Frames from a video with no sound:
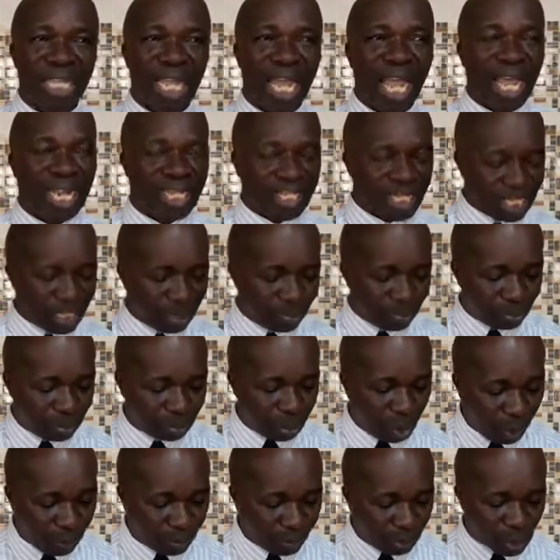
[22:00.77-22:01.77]
And the
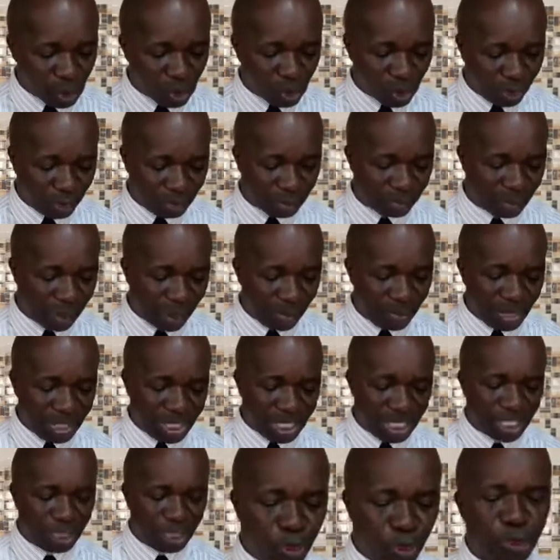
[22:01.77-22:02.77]
purpose of
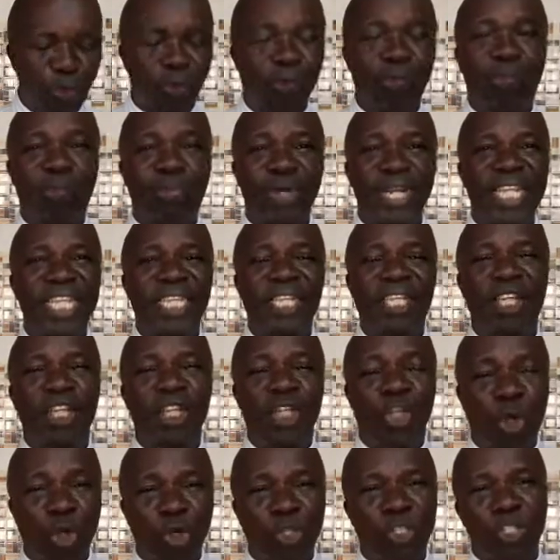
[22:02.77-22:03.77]
famine to bring
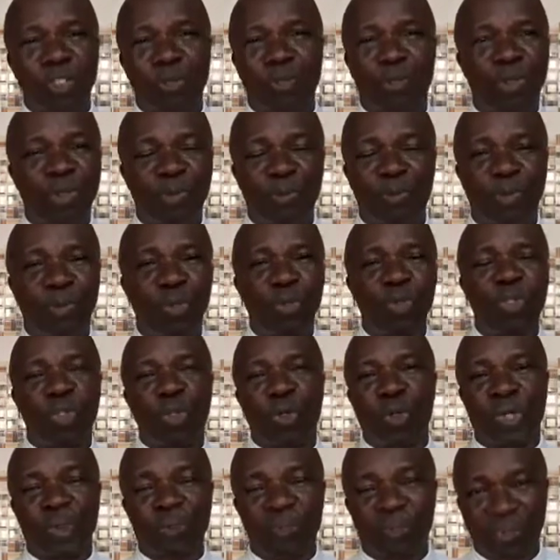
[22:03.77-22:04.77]
God's people
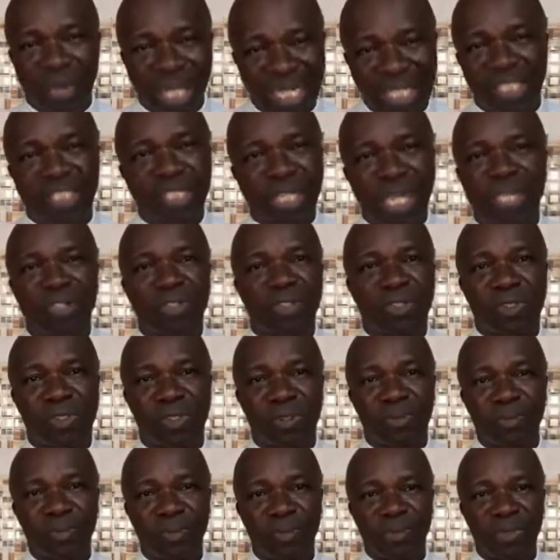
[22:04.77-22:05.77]
to
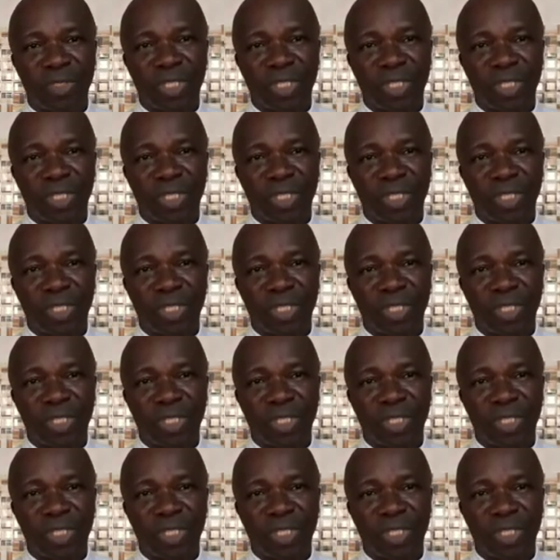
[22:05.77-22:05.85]
repentance.